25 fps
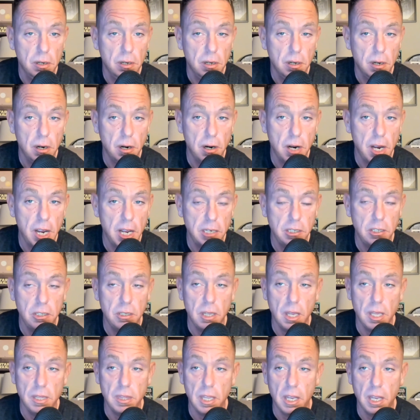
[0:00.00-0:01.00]
All right.
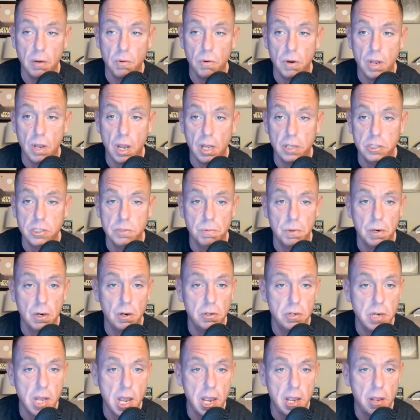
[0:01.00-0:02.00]
And then
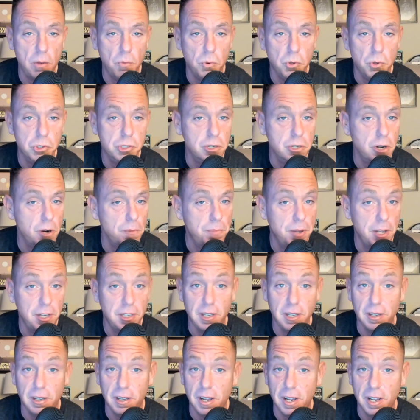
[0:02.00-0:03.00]
tomorrow night, we'll start
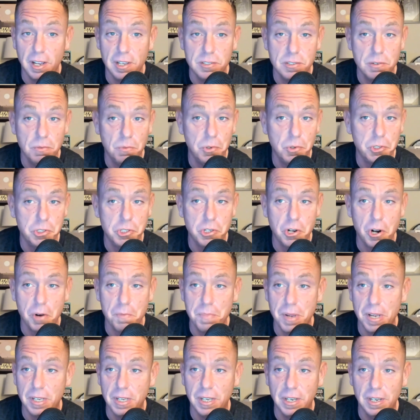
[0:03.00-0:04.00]
picking, guys. We'll start
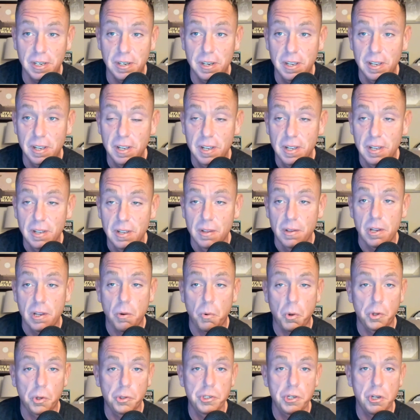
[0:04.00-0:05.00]
picking. And
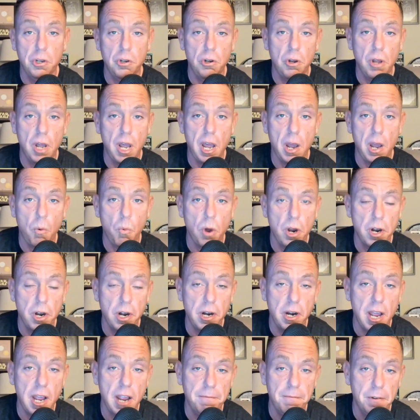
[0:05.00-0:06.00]
we'll do one a
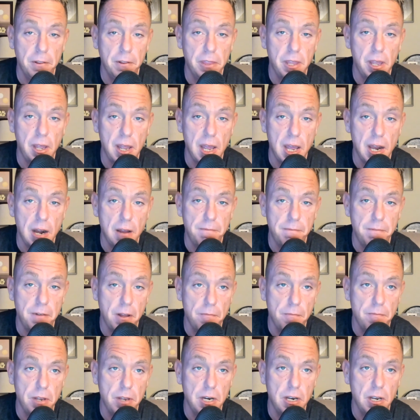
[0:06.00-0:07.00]
night for the
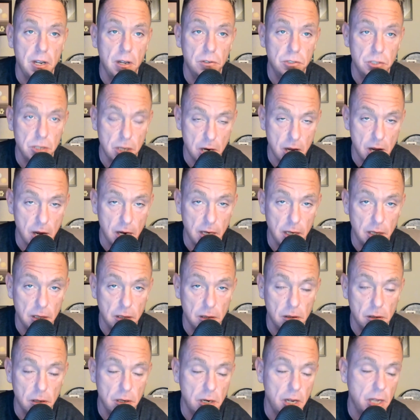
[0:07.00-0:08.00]
NFL video tonight,
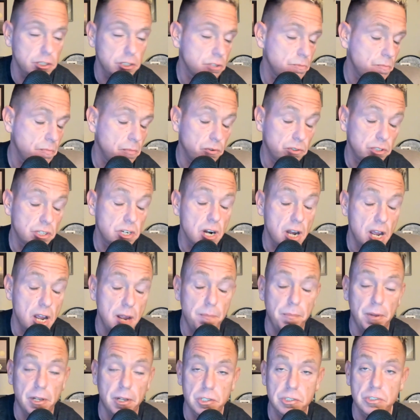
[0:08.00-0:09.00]
or not
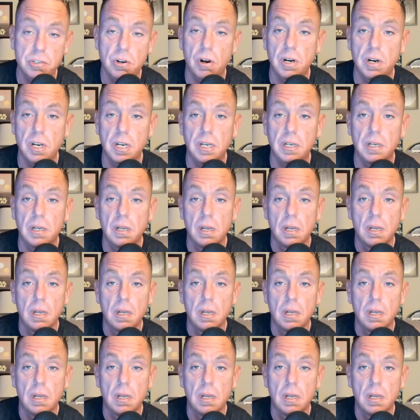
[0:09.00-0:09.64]
tonight, but starting